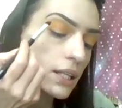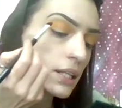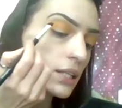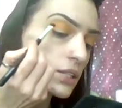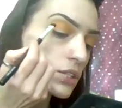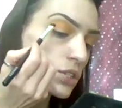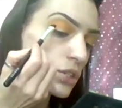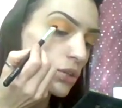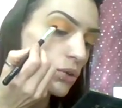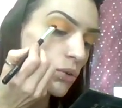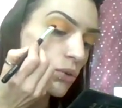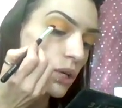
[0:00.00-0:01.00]

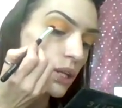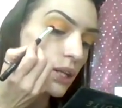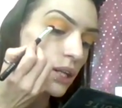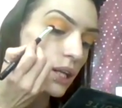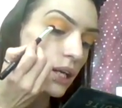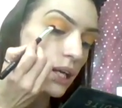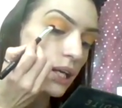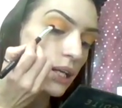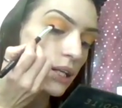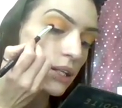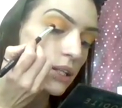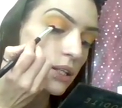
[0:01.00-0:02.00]
into the
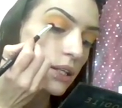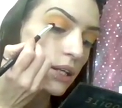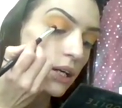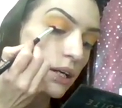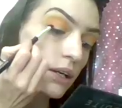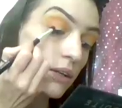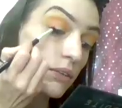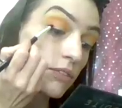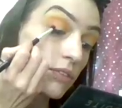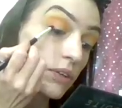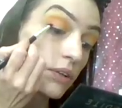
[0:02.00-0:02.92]
end of